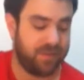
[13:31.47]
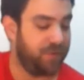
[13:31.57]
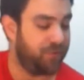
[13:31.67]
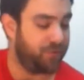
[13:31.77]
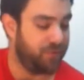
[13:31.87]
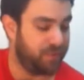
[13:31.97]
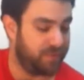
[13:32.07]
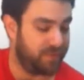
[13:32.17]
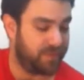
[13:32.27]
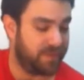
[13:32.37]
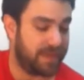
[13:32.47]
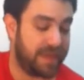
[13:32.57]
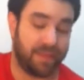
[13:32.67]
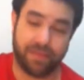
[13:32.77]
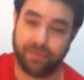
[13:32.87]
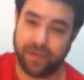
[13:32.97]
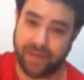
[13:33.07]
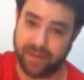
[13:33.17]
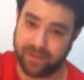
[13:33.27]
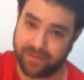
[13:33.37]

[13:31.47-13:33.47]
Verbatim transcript: 2, and 3.